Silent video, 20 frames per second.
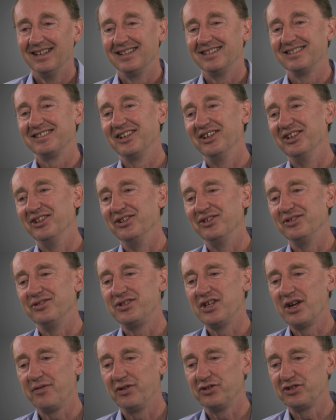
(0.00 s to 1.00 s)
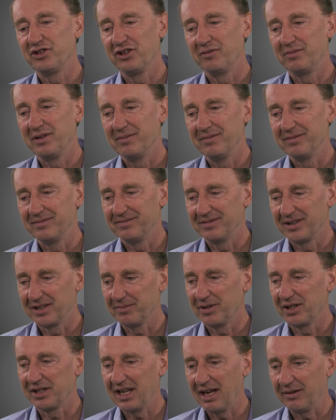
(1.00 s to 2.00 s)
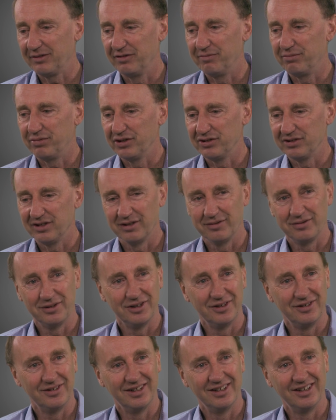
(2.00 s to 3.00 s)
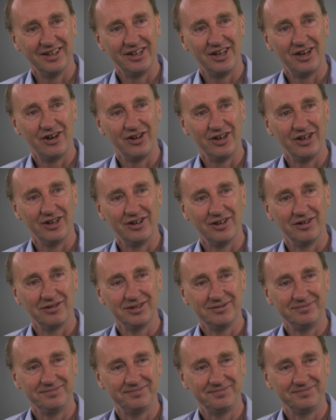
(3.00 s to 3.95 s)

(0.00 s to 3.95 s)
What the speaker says: So Geoffrey's going to be like my captive prisoner for an hour and a half.